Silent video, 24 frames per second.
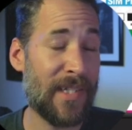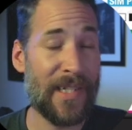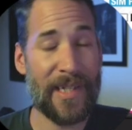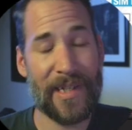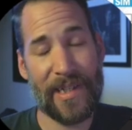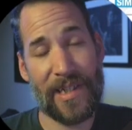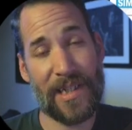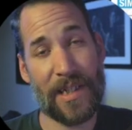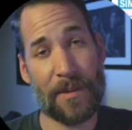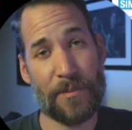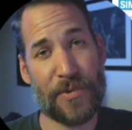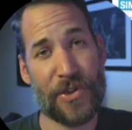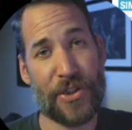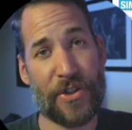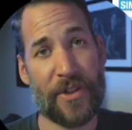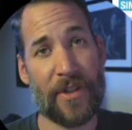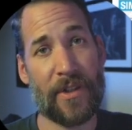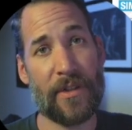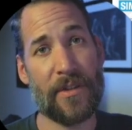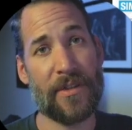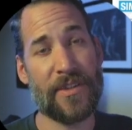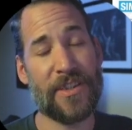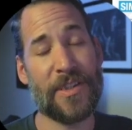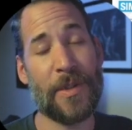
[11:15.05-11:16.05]
And I'm
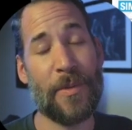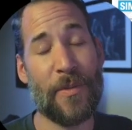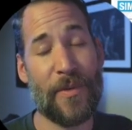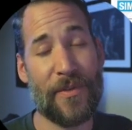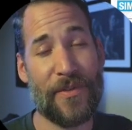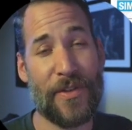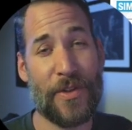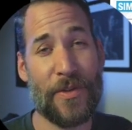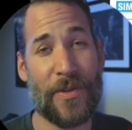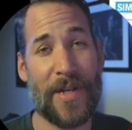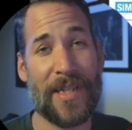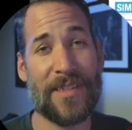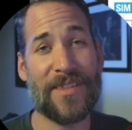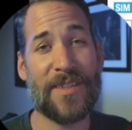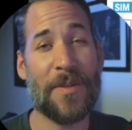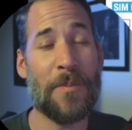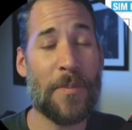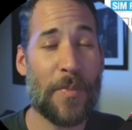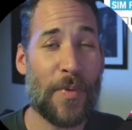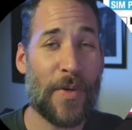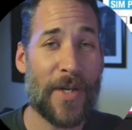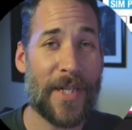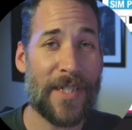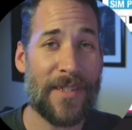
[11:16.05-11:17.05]
sure some of you at some
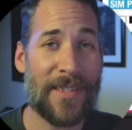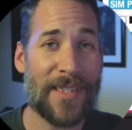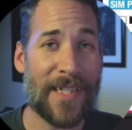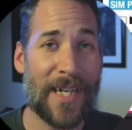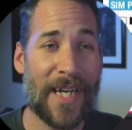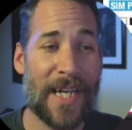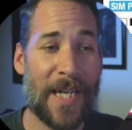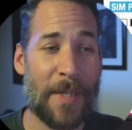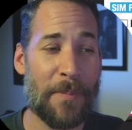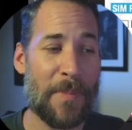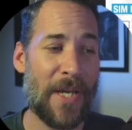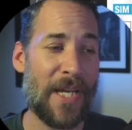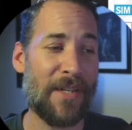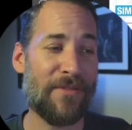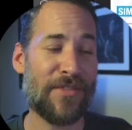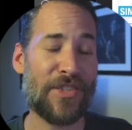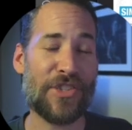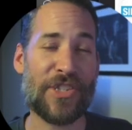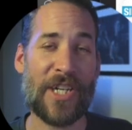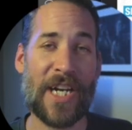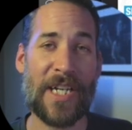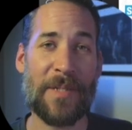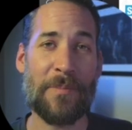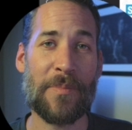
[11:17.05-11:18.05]
point in time have
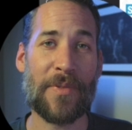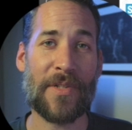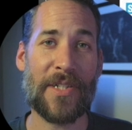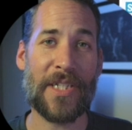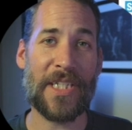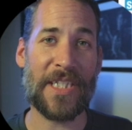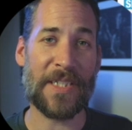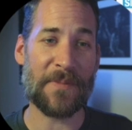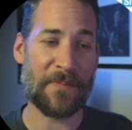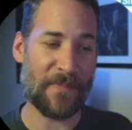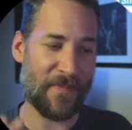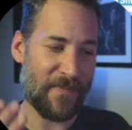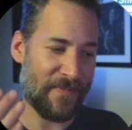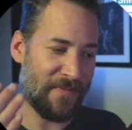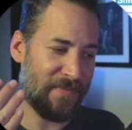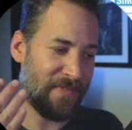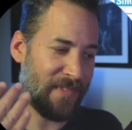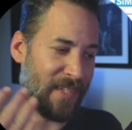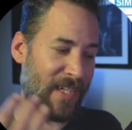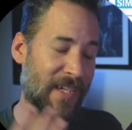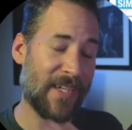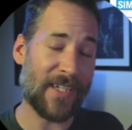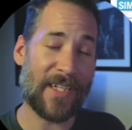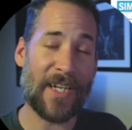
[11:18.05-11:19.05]
tried printing
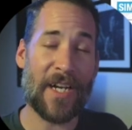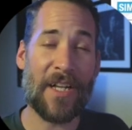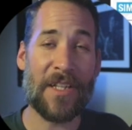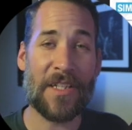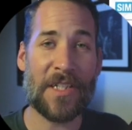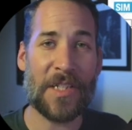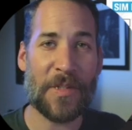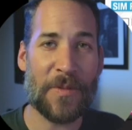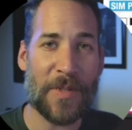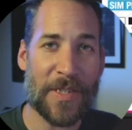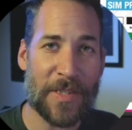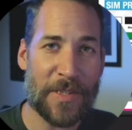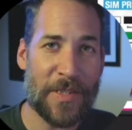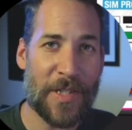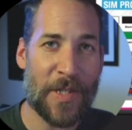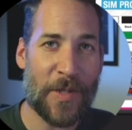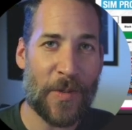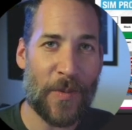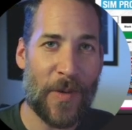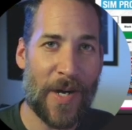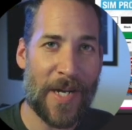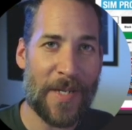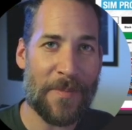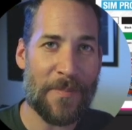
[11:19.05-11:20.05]
a color with no
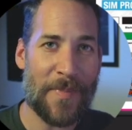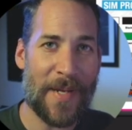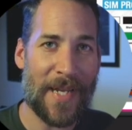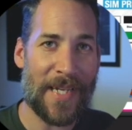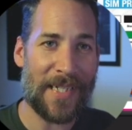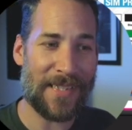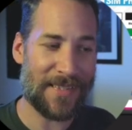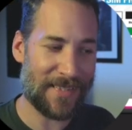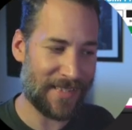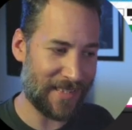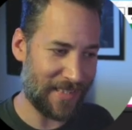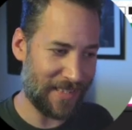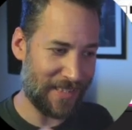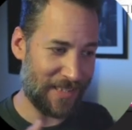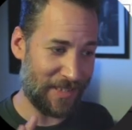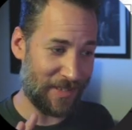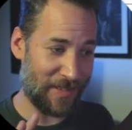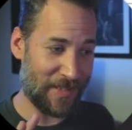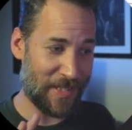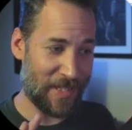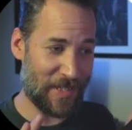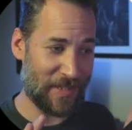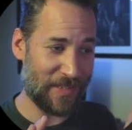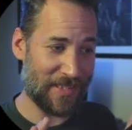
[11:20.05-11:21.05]
white base and you
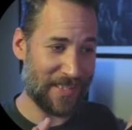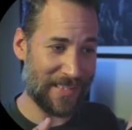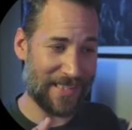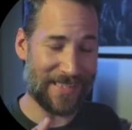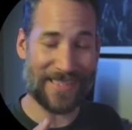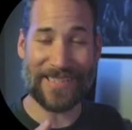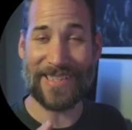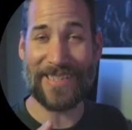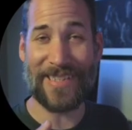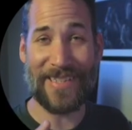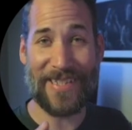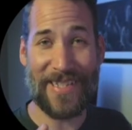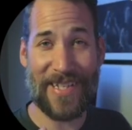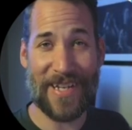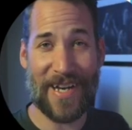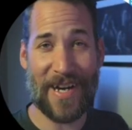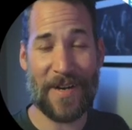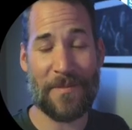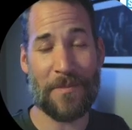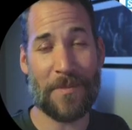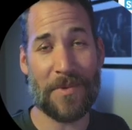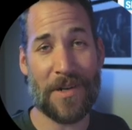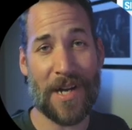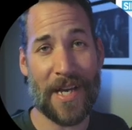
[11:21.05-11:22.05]
notice it's
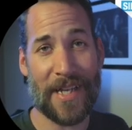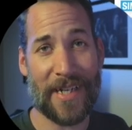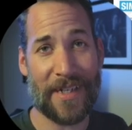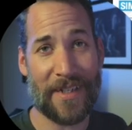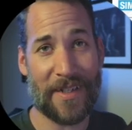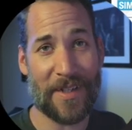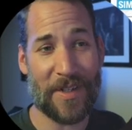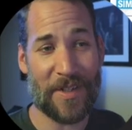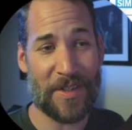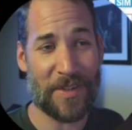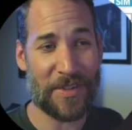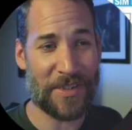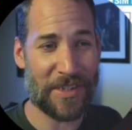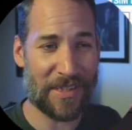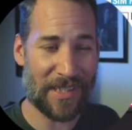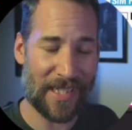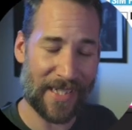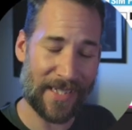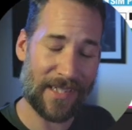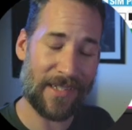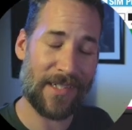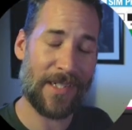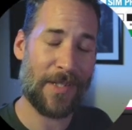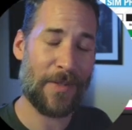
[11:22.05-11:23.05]
not bright at all, and you're
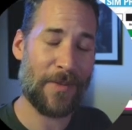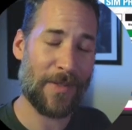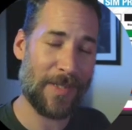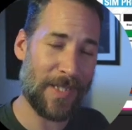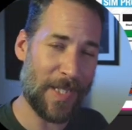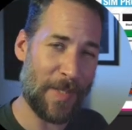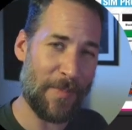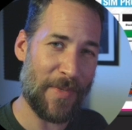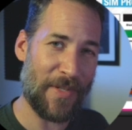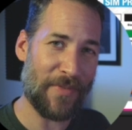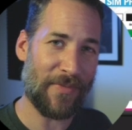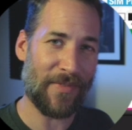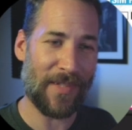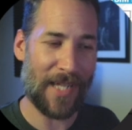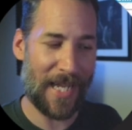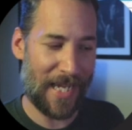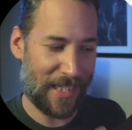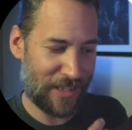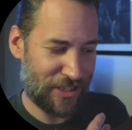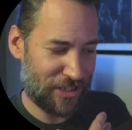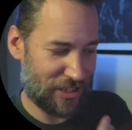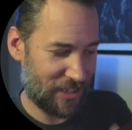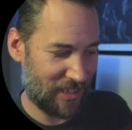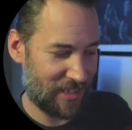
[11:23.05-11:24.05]
like, oh, well, let me
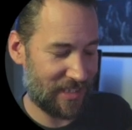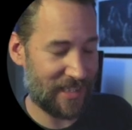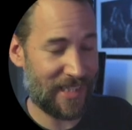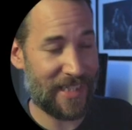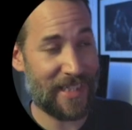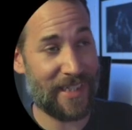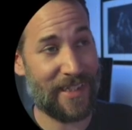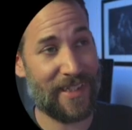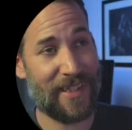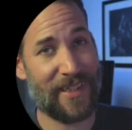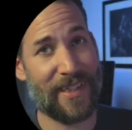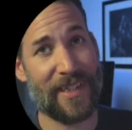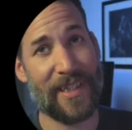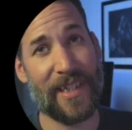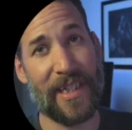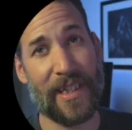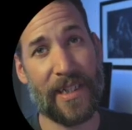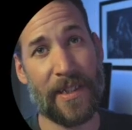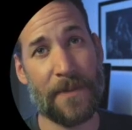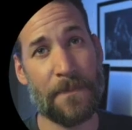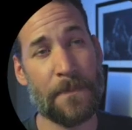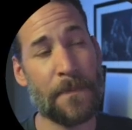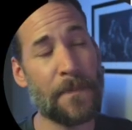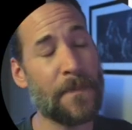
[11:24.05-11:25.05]
flash it and hit it
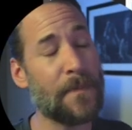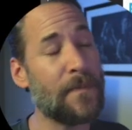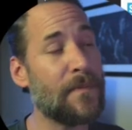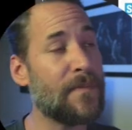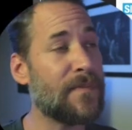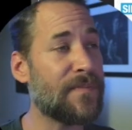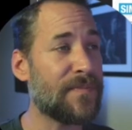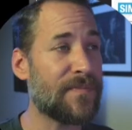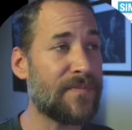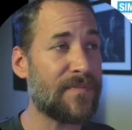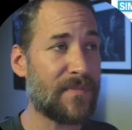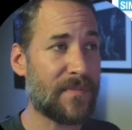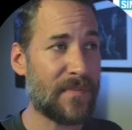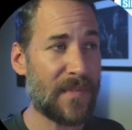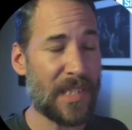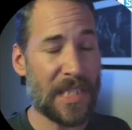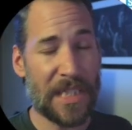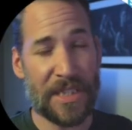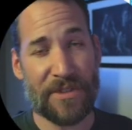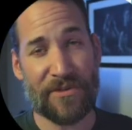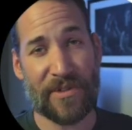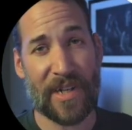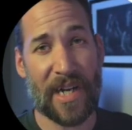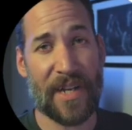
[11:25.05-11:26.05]
again,
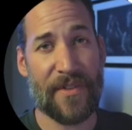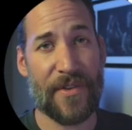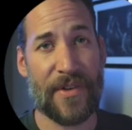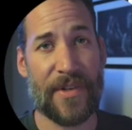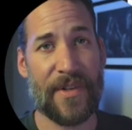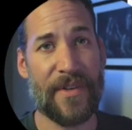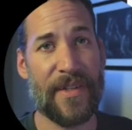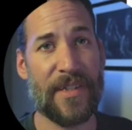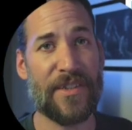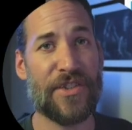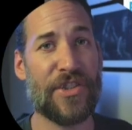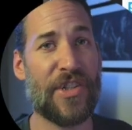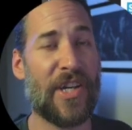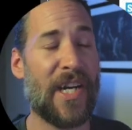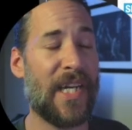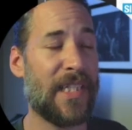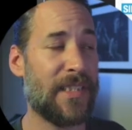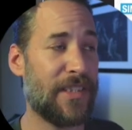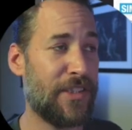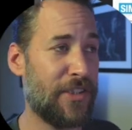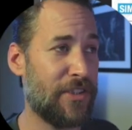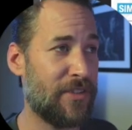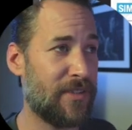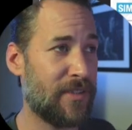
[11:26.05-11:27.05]
rather than
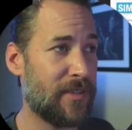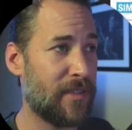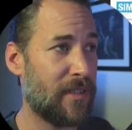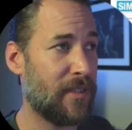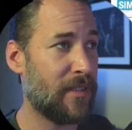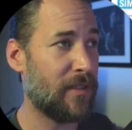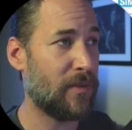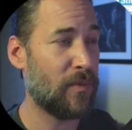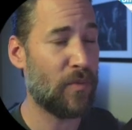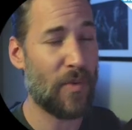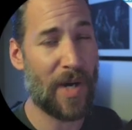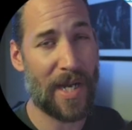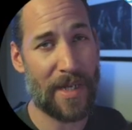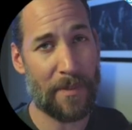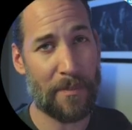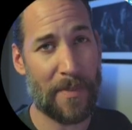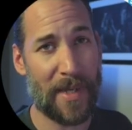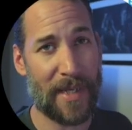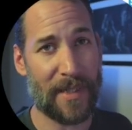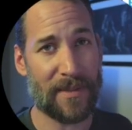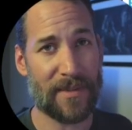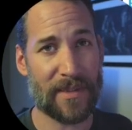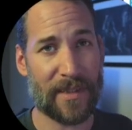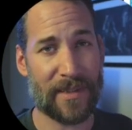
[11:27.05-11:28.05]
trying to use a white
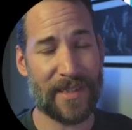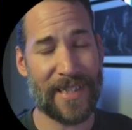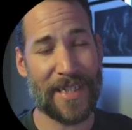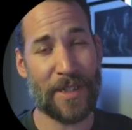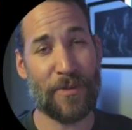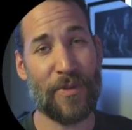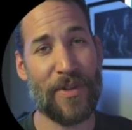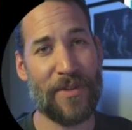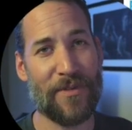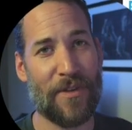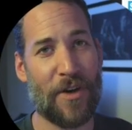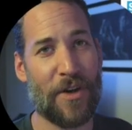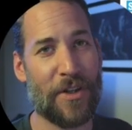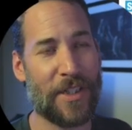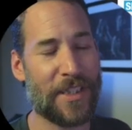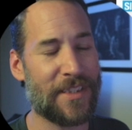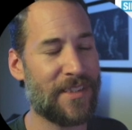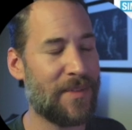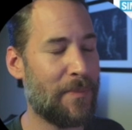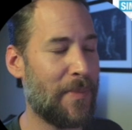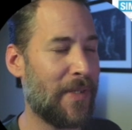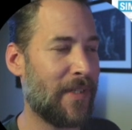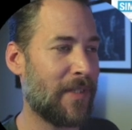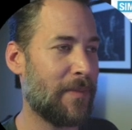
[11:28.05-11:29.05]
base. I think we've all
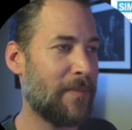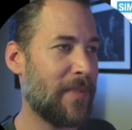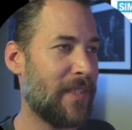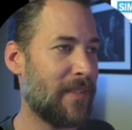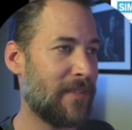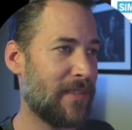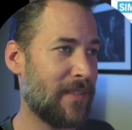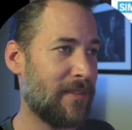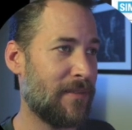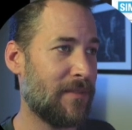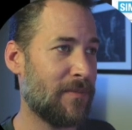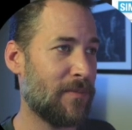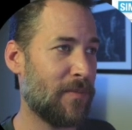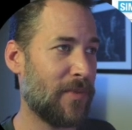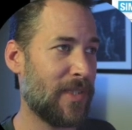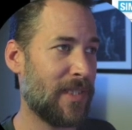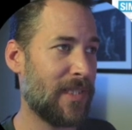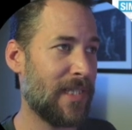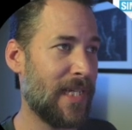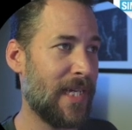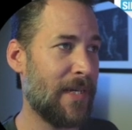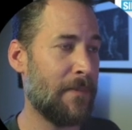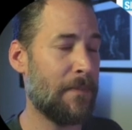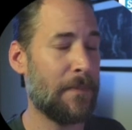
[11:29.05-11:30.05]
experimented
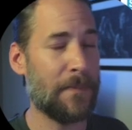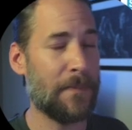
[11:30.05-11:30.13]
with that.